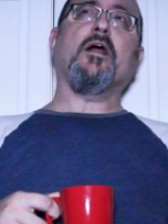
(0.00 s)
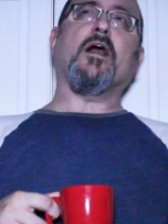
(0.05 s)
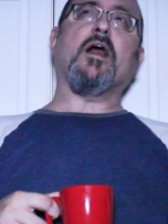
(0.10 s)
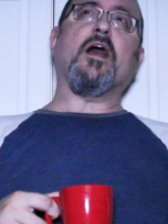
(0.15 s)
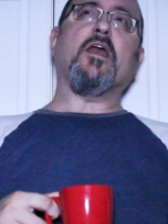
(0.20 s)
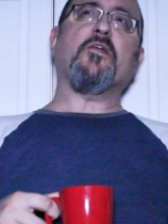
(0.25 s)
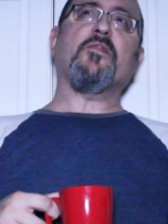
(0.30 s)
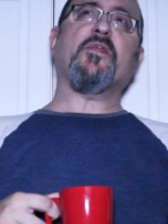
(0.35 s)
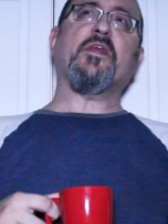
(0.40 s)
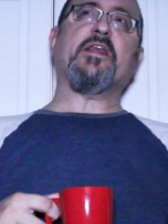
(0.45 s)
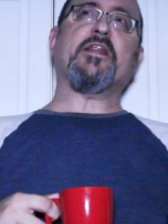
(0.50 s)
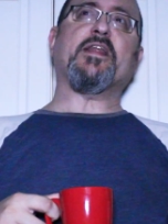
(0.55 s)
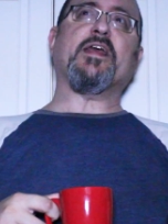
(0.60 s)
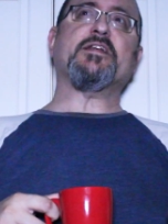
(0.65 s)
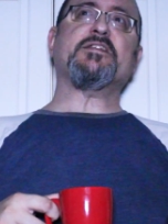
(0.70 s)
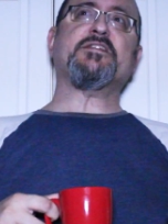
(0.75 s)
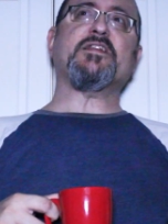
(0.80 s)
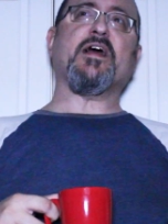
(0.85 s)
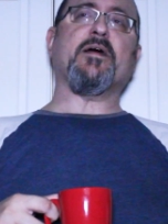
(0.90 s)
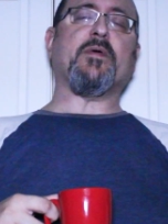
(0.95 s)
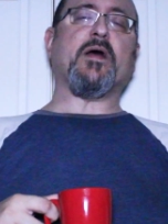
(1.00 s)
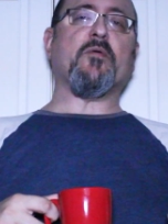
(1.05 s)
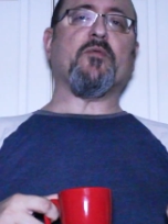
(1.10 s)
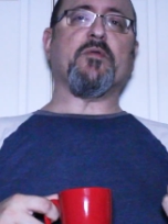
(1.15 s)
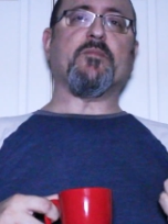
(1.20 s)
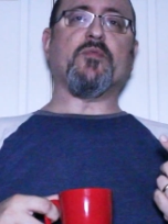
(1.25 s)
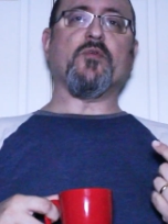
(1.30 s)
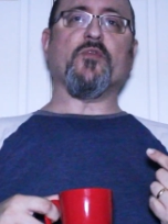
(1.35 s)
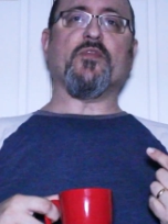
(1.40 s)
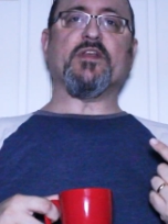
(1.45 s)
I think next time I
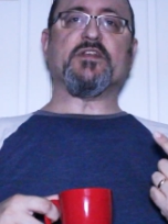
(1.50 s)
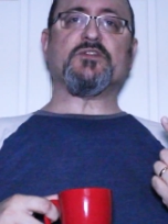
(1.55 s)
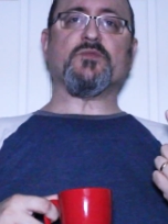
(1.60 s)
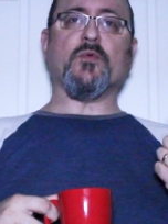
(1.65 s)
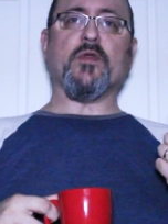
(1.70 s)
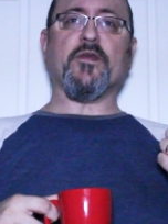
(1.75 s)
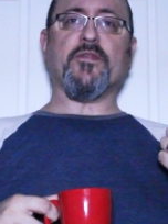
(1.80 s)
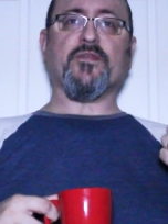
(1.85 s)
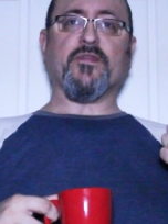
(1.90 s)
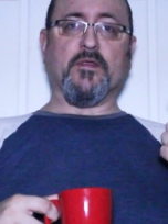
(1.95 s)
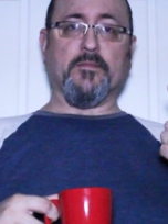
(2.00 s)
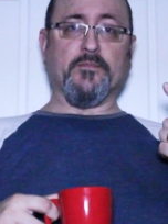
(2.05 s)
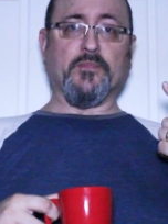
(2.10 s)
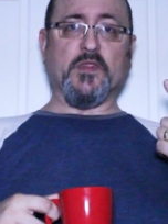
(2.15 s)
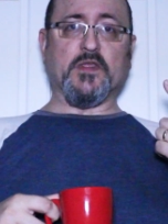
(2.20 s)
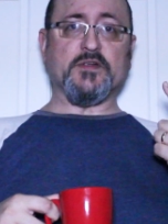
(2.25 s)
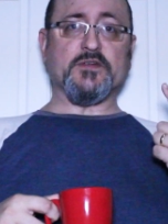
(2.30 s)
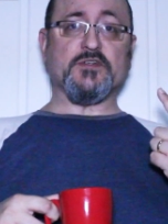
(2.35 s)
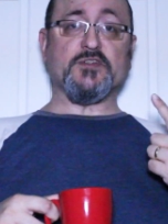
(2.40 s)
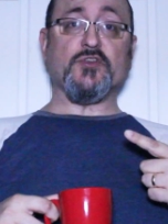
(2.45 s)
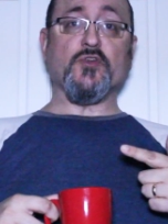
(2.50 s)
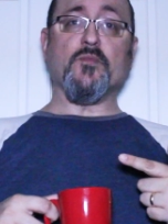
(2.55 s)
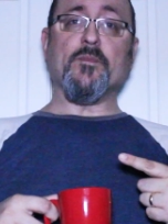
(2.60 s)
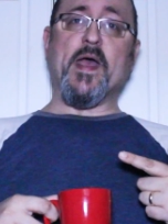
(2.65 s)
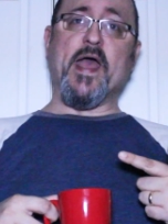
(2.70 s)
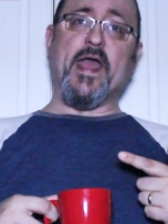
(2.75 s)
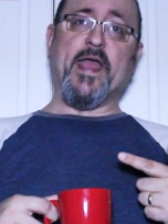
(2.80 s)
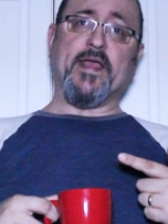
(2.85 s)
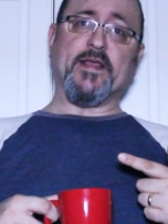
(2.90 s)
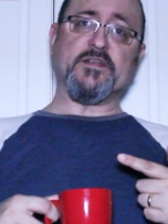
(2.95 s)
would brew this with 2
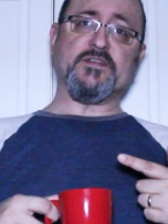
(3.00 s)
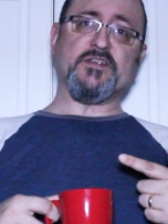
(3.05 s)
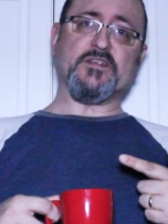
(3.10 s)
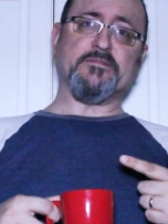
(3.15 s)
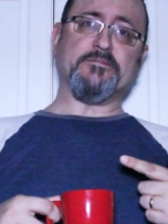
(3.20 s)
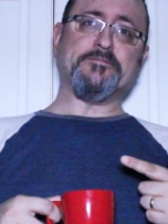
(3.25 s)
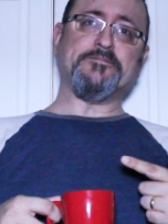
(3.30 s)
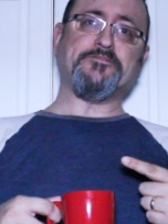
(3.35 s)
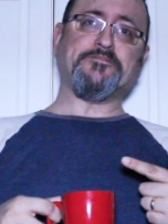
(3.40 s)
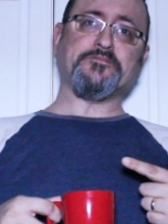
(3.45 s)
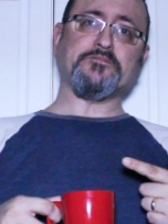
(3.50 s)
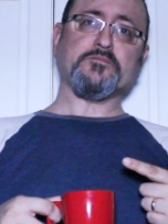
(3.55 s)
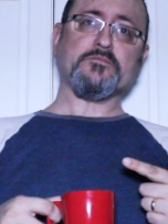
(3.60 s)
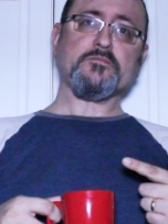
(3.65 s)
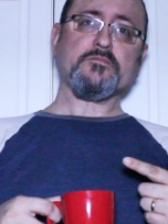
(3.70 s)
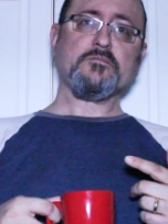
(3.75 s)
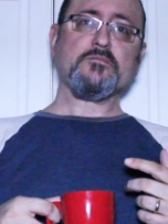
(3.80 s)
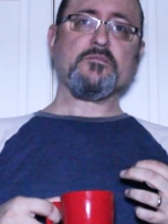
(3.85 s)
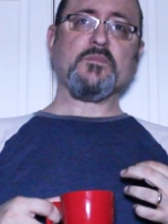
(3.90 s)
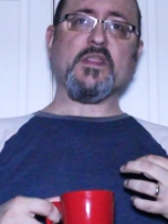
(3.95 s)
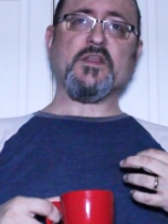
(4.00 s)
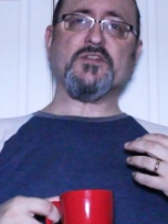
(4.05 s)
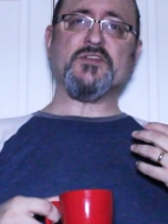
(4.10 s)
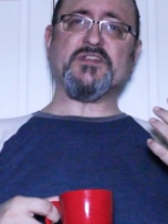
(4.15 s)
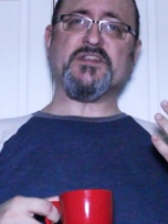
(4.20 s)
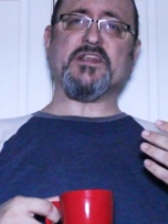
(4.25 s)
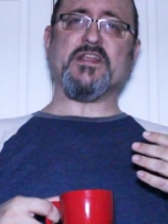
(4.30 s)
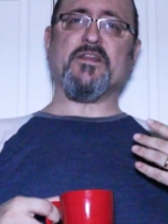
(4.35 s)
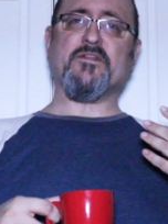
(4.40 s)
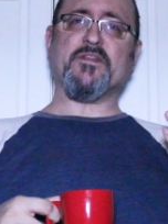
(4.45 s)
bags,
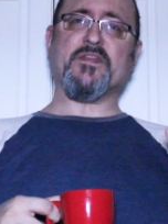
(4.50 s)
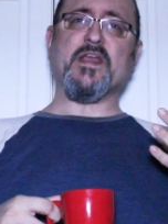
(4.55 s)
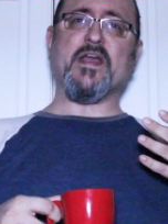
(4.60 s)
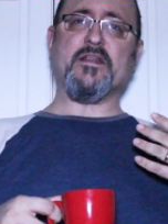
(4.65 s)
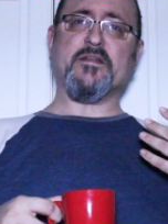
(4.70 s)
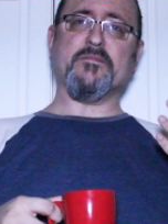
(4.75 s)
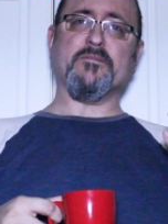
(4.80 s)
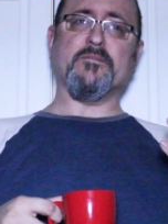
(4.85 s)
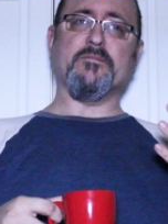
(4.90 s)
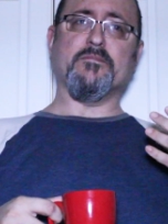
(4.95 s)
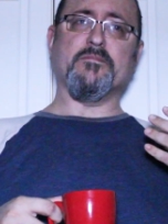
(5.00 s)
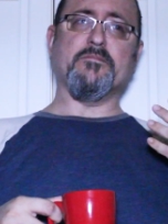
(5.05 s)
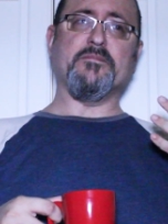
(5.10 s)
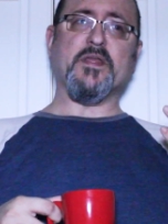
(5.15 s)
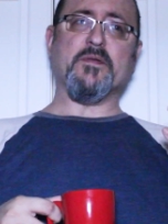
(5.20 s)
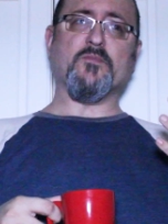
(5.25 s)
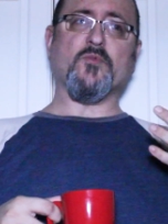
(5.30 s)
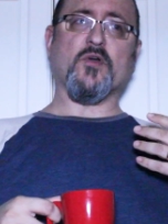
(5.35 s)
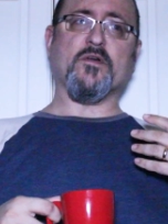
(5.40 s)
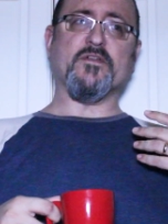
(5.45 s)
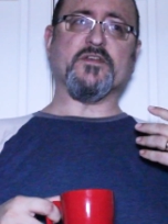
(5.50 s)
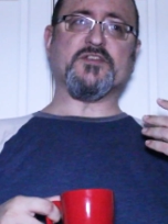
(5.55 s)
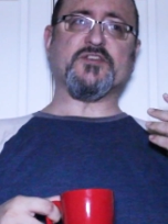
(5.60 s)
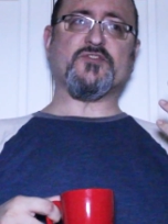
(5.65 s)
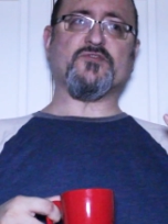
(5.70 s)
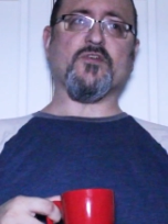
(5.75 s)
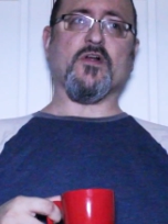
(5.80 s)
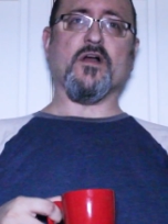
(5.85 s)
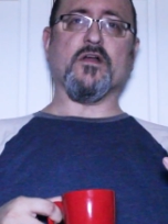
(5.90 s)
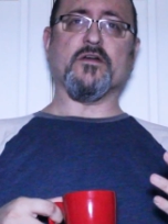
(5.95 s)
just to give it that bit more of a
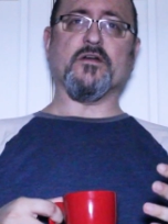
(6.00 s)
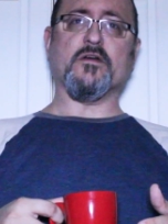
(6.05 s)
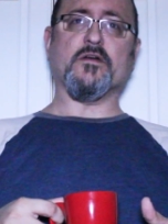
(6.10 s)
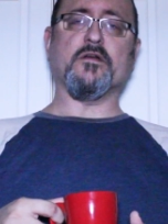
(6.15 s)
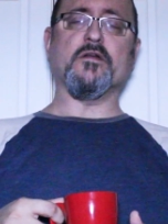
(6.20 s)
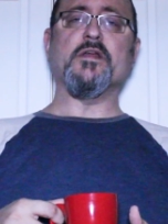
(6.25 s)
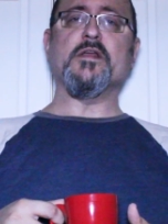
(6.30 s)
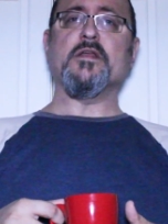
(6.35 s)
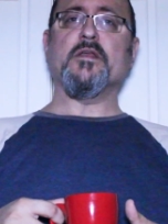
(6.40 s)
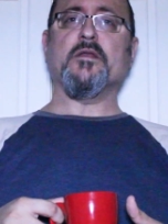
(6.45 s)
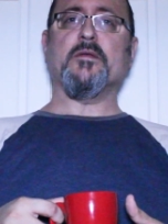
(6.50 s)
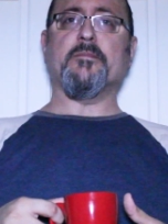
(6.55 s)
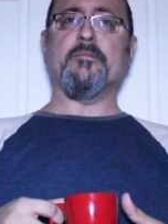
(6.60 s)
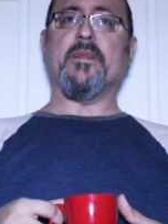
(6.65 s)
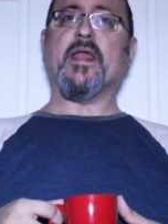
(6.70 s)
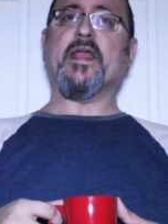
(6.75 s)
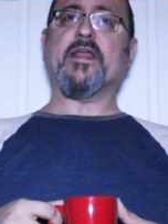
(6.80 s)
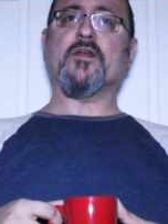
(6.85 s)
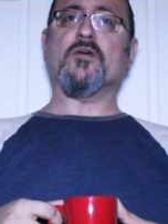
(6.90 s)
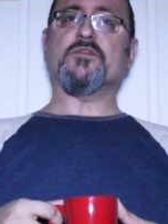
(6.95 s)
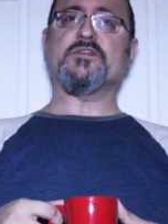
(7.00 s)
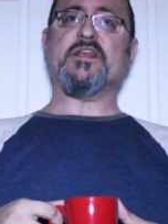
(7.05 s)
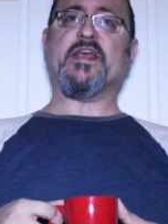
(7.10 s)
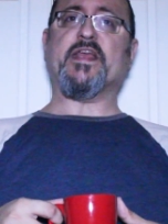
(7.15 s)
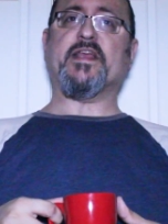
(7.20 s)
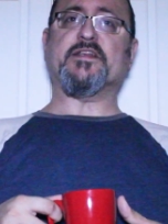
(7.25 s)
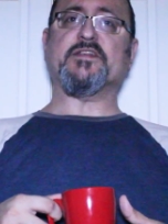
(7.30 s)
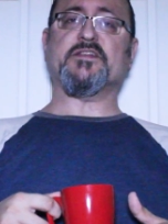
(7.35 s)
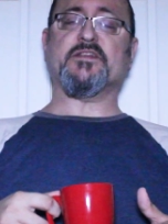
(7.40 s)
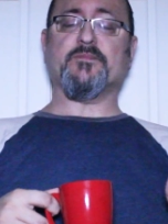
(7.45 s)
stronger mango
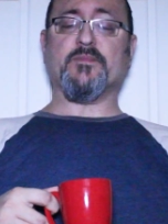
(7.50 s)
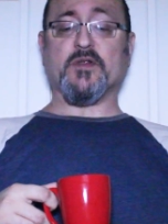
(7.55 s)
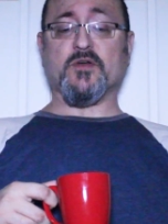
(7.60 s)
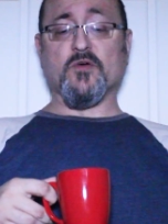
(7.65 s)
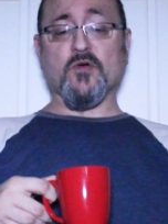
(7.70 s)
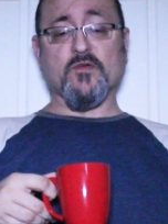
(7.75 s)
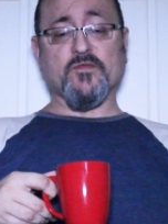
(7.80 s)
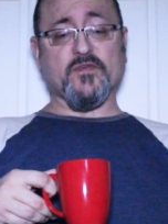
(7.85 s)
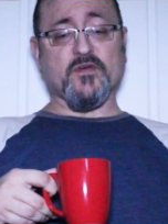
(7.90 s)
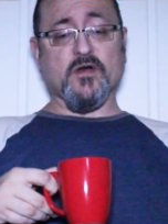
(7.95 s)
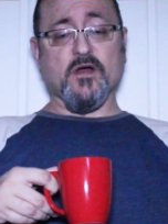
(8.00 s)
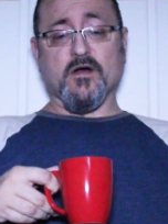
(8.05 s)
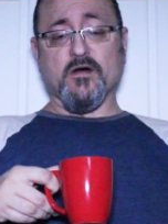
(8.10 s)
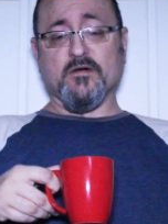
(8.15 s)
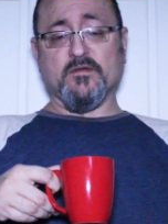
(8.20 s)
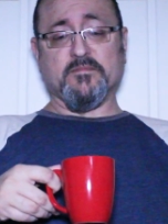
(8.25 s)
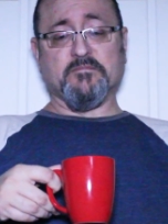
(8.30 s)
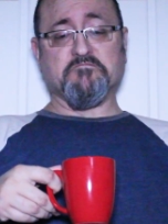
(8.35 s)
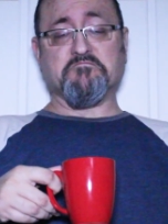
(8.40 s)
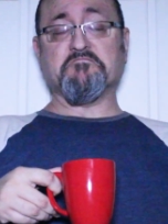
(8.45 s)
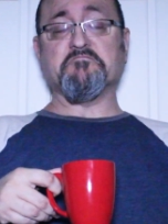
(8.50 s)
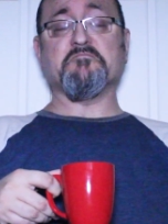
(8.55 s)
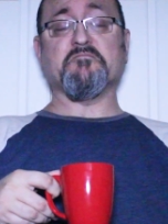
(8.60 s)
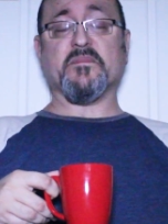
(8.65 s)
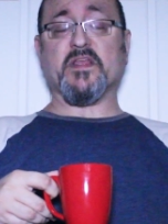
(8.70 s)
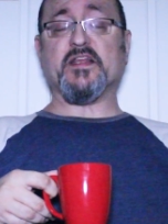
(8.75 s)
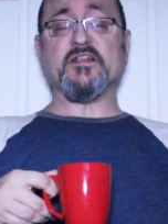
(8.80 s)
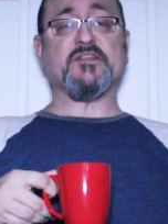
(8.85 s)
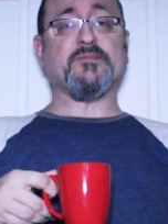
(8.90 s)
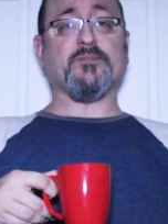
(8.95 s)
taste. But overall,
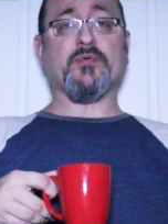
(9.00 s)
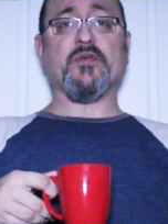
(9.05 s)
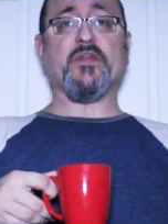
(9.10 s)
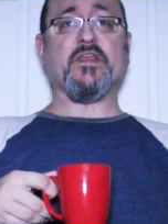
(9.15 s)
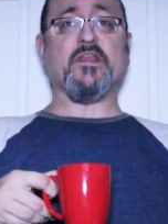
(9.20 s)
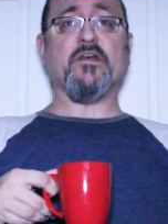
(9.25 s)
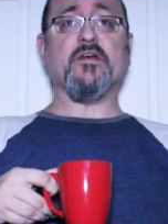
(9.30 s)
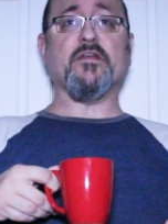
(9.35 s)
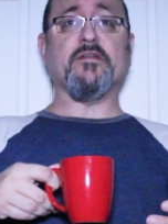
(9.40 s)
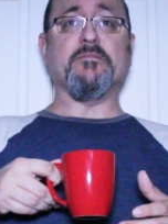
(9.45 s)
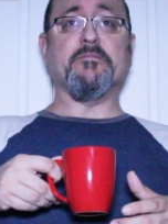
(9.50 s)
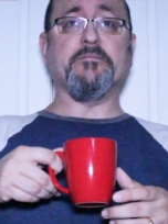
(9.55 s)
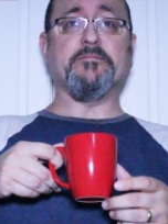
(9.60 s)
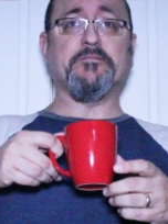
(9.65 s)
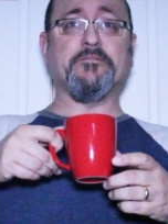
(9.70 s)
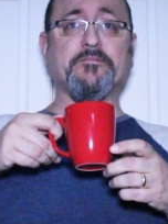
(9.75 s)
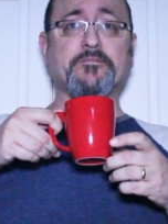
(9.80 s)
it's pretty good.